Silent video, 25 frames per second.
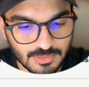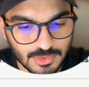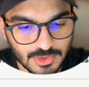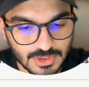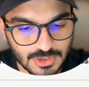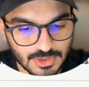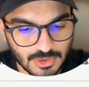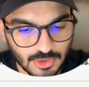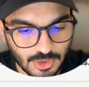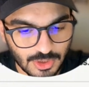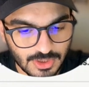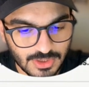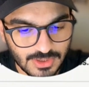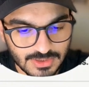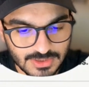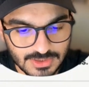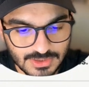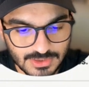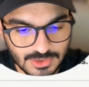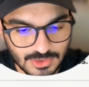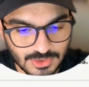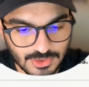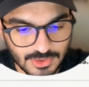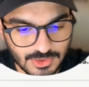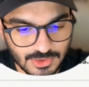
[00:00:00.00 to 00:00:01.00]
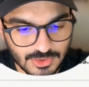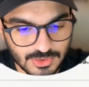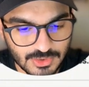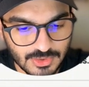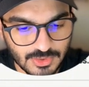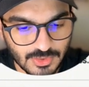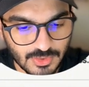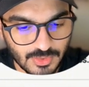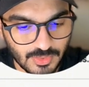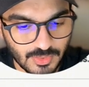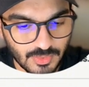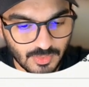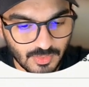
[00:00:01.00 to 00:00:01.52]
a call.
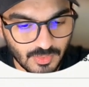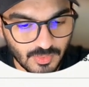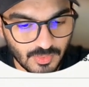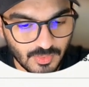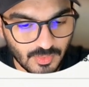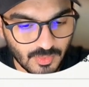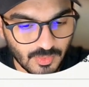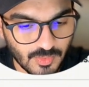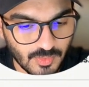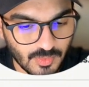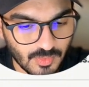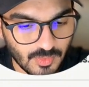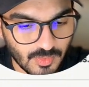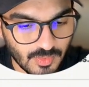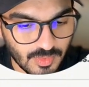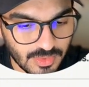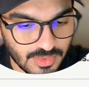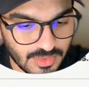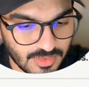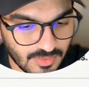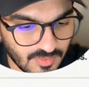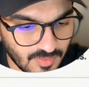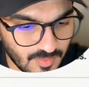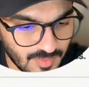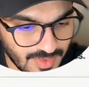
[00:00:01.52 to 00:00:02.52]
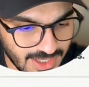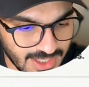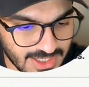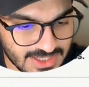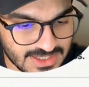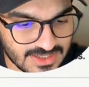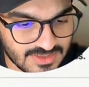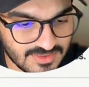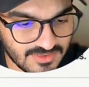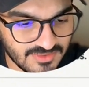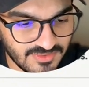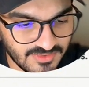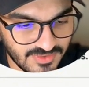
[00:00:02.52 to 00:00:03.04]
So the
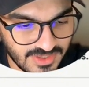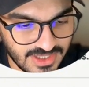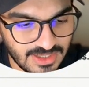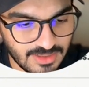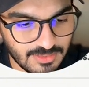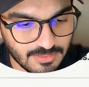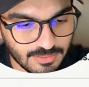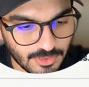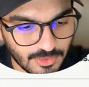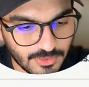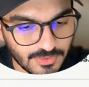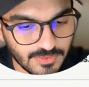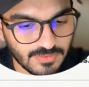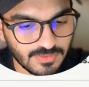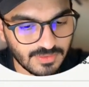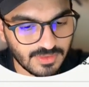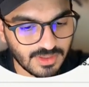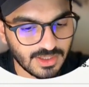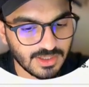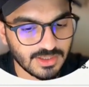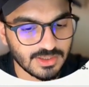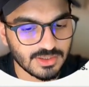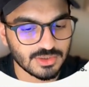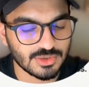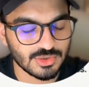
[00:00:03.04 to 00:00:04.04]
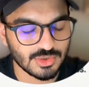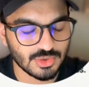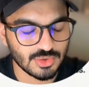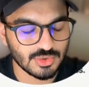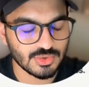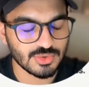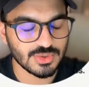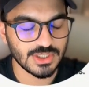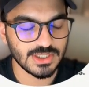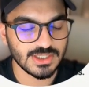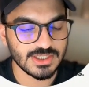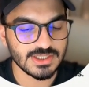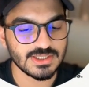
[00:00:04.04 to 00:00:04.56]
next very important thing to
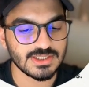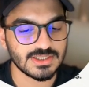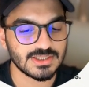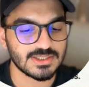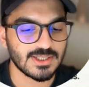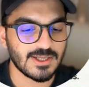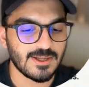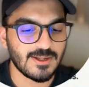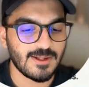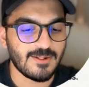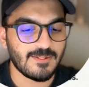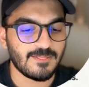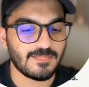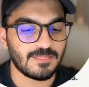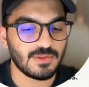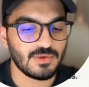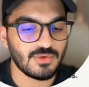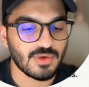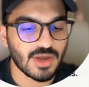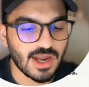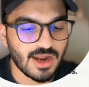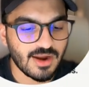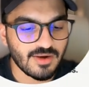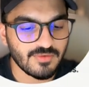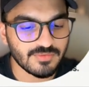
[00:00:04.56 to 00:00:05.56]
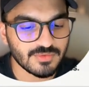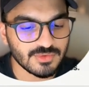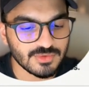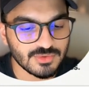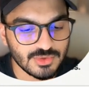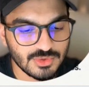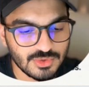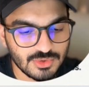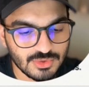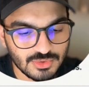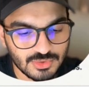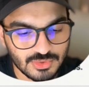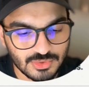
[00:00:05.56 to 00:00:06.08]
do is you have to
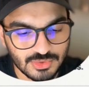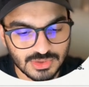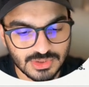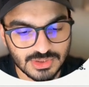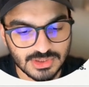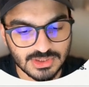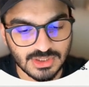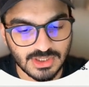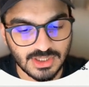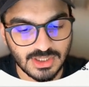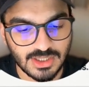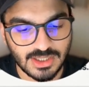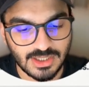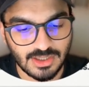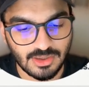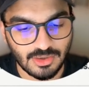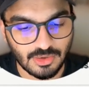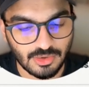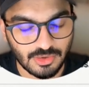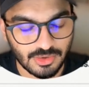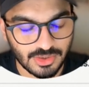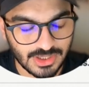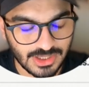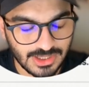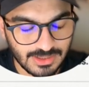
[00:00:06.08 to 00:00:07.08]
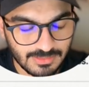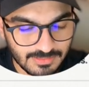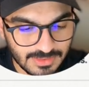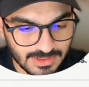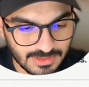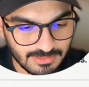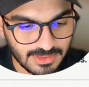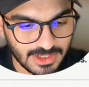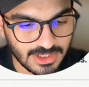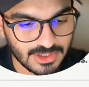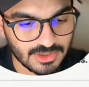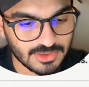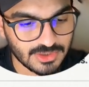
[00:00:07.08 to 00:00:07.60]
use or
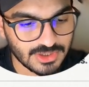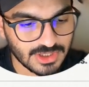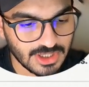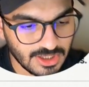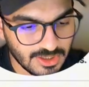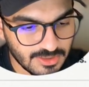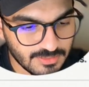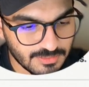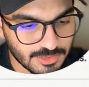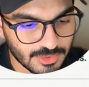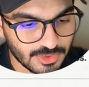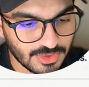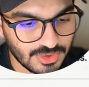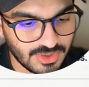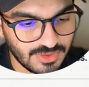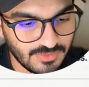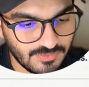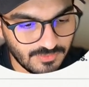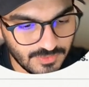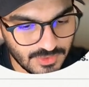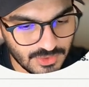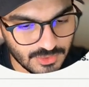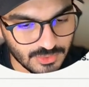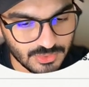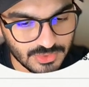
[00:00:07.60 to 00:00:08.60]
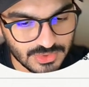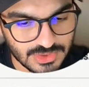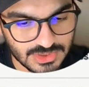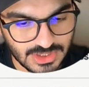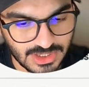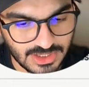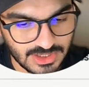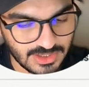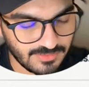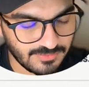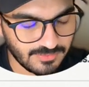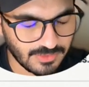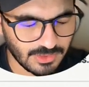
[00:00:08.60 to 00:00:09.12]
implement or input reviews,
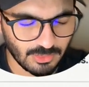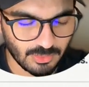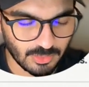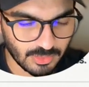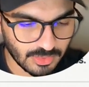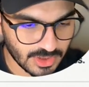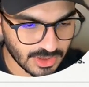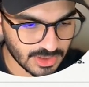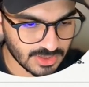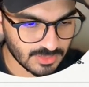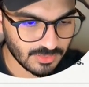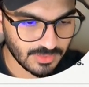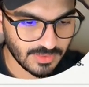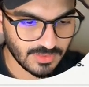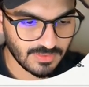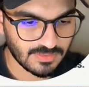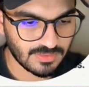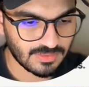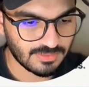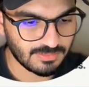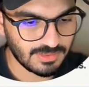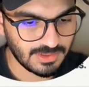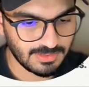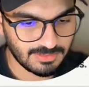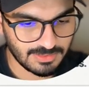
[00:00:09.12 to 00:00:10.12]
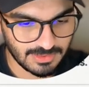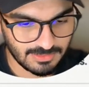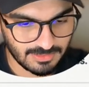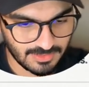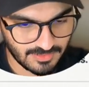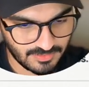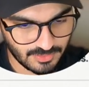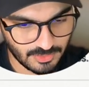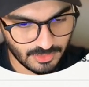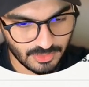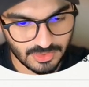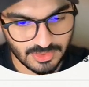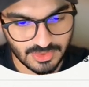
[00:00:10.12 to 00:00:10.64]
right? If you've worked with people
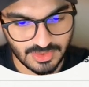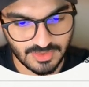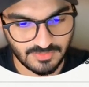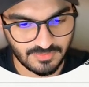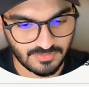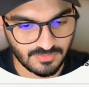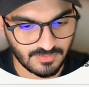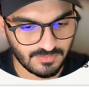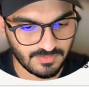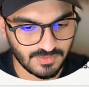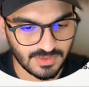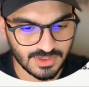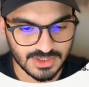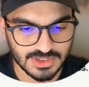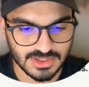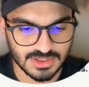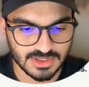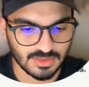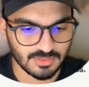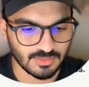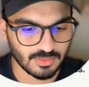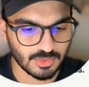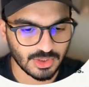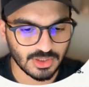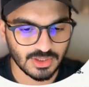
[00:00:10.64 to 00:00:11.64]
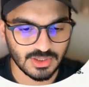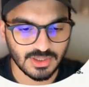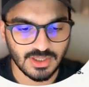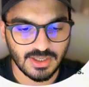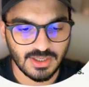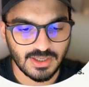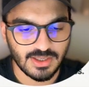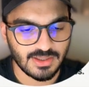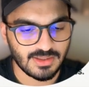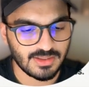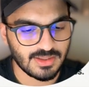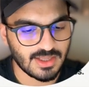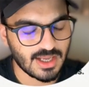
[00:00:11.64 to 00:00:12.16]
before, if there's someone
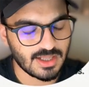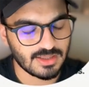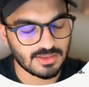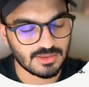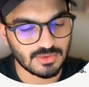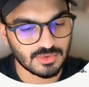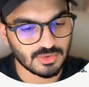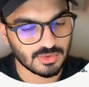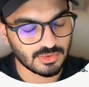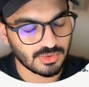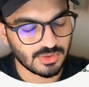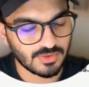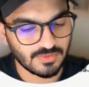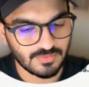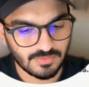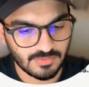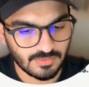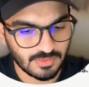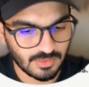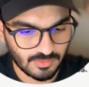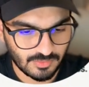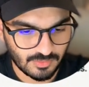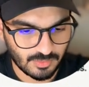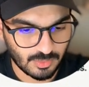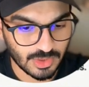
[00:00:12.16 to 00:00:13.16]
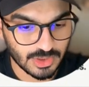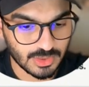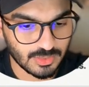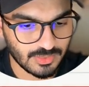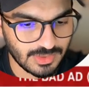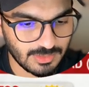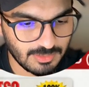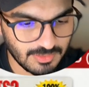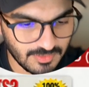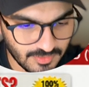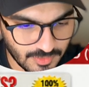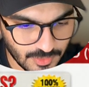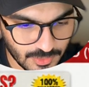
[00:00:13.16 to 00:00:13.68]
that you've worked
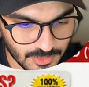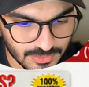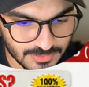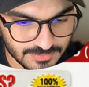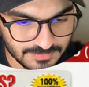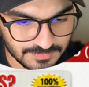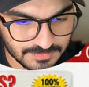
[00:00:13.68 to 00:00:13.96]
with before,